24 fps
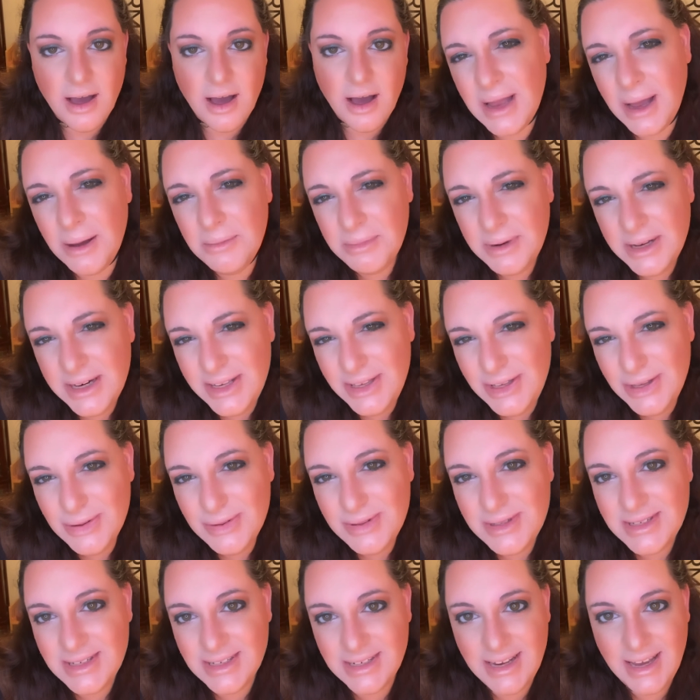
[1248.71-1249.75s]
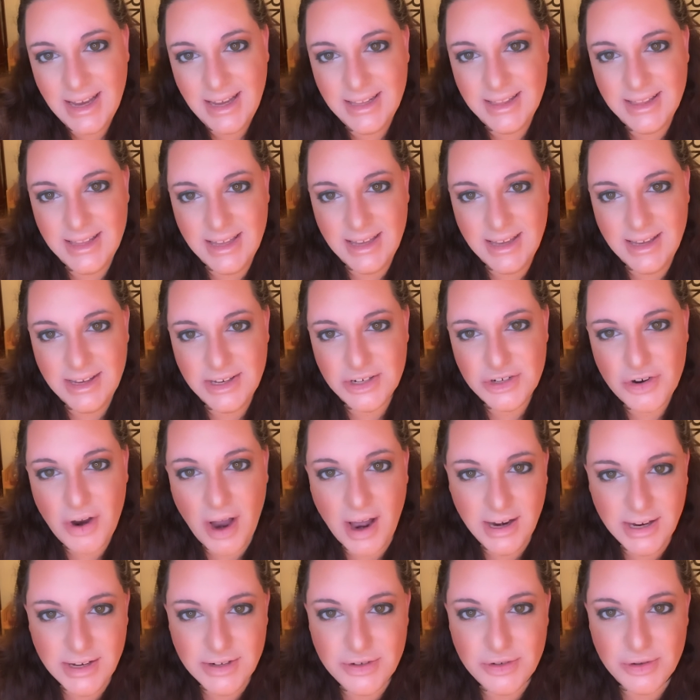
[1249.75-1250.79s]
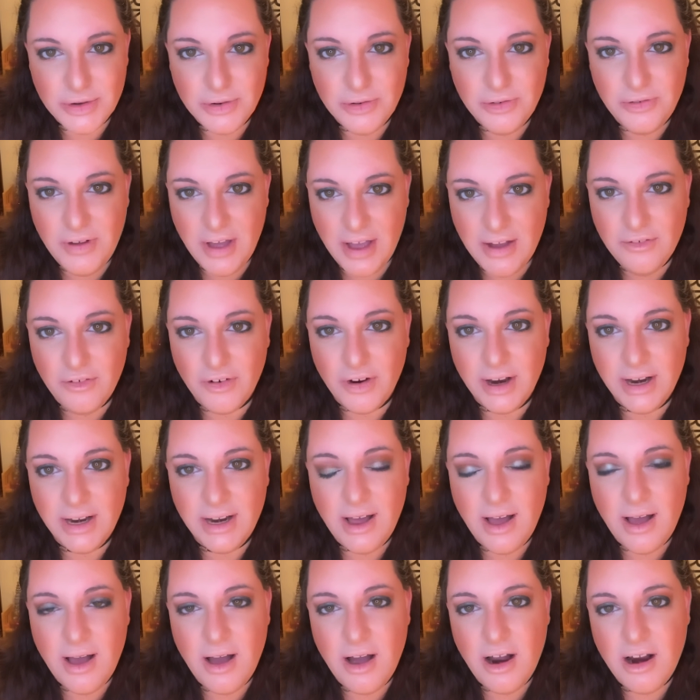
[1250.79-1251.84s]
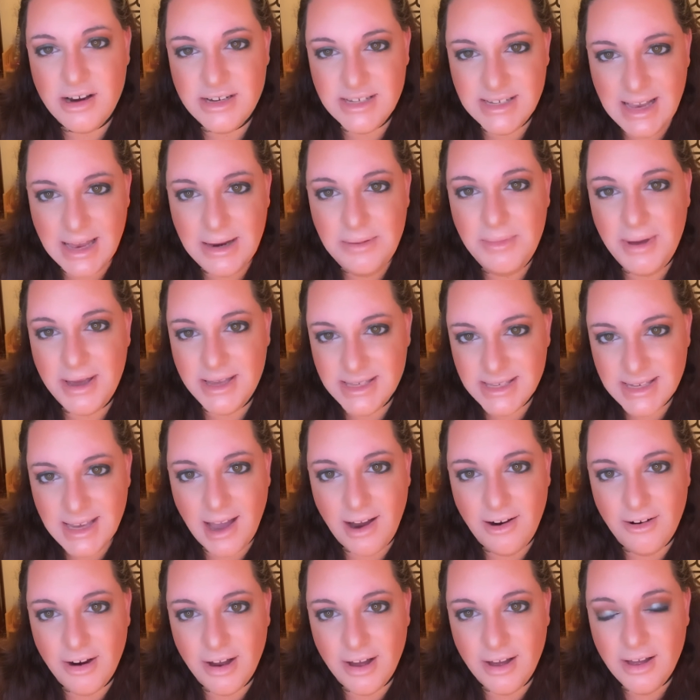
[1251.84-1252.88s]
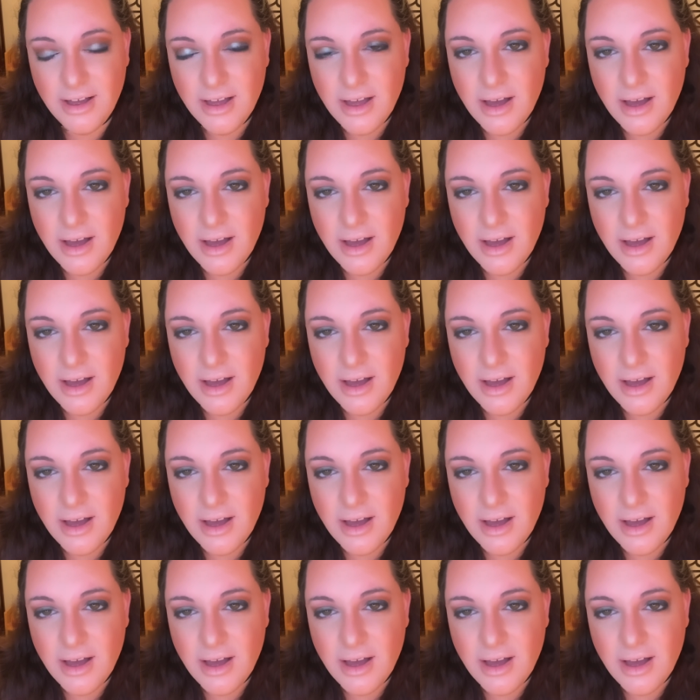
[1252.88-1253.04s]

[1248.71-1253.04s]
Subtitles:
I'm going to use tonight the tried and true favorite, our Zen Mascara.